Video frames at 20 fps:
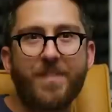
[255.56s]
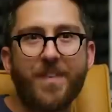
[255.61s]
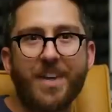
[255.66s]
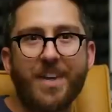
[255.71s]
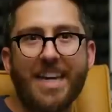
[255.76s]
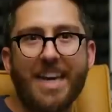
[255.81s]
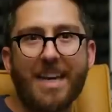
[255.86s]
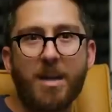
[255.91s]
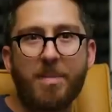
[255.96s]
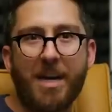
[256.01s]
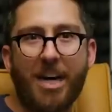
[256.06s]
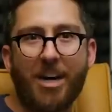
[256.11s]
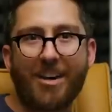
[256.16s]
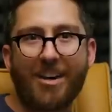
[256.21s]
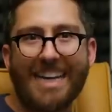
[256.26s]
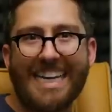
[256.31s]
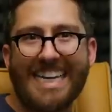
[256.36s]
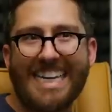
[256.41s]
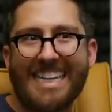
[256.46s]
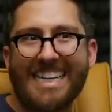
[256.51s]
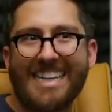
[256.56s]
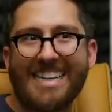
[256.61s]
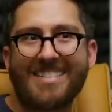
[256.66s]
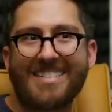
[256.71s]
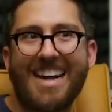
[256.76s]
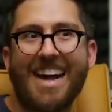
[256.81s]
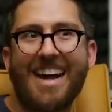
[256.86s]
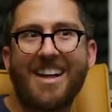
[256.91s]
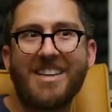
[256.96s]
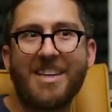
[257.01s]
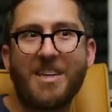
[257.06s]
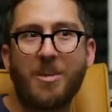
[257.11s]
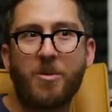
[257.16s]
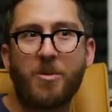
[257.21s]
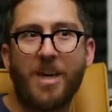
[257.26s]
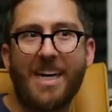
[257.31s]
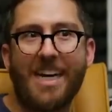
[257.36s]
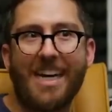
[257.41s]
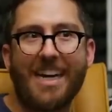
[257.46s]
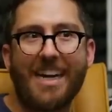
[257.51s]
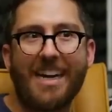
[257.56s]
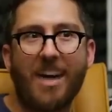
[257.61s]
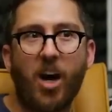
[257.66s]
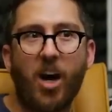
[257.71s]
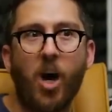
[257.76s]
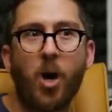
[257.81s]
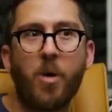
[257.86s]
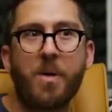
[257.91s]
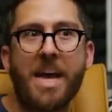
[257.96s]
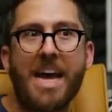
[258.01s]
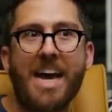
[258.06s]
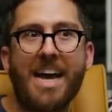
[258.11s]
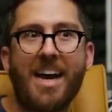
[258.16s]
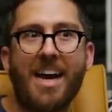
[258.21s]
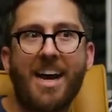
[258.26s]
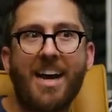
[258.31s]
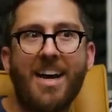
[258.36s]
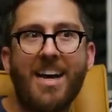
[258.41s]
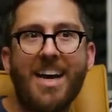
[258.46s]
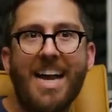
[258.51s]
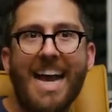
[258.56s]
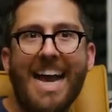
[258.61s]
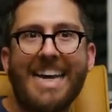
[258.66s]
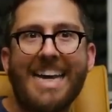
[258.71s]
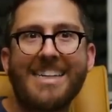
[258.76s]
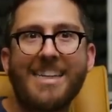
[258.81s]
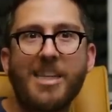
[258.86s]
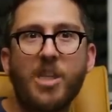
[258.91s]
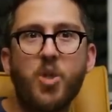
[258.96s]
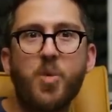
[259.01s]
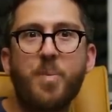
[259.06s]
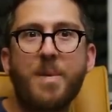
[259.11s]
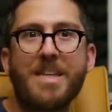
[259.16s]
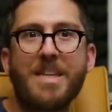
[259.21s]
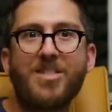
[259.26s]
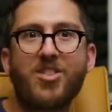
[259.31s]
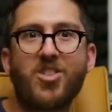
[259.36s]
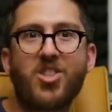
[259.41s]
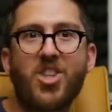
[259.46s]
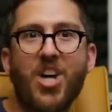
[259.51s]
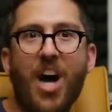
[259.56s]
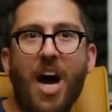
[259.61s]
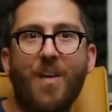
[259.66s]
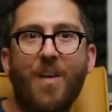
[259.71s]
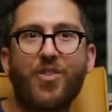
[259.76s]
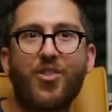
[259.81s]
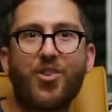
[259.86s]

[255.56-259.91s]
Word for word: forget about it in an Italian way. Oh yeah, and Luden's cough